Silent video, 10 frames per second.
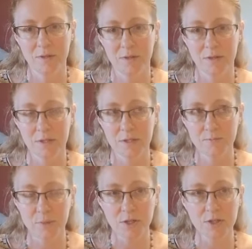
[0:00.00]

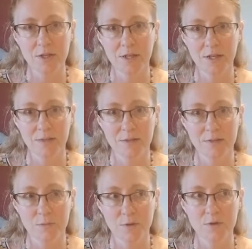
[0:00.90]
especially
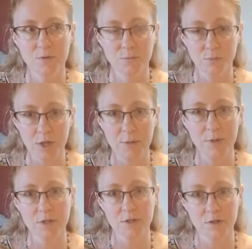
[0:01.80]
someone who's pretty
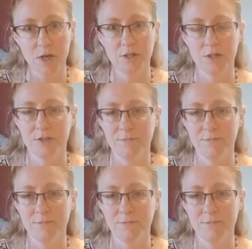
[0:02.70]
much a stranger.